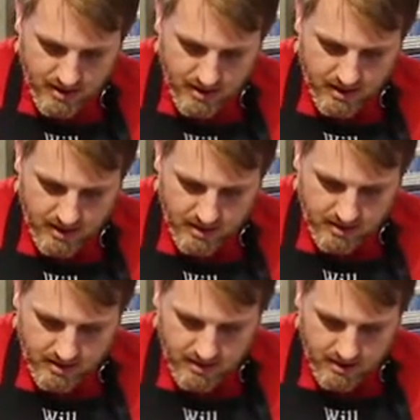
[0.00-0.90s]
And
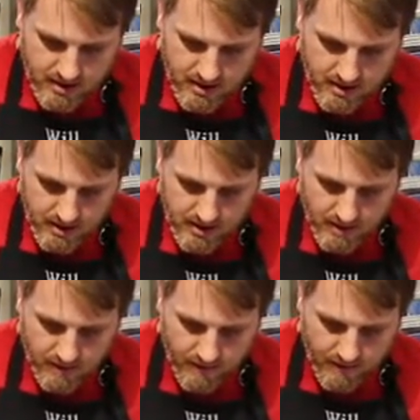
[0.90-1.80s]
there you
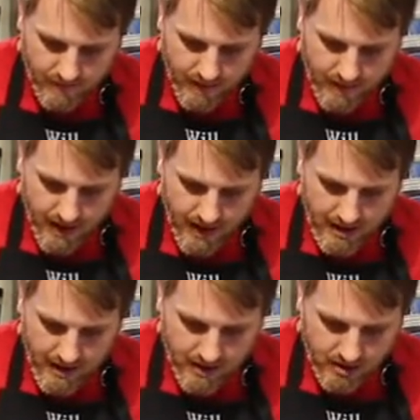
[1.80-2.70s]
go. I
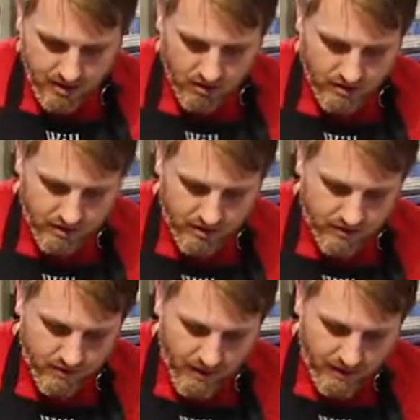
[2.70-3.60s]
like it a little
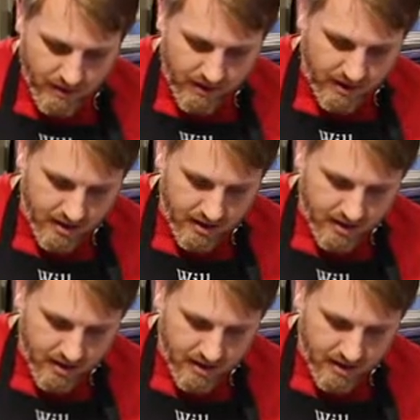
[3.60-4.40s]
thicker rather than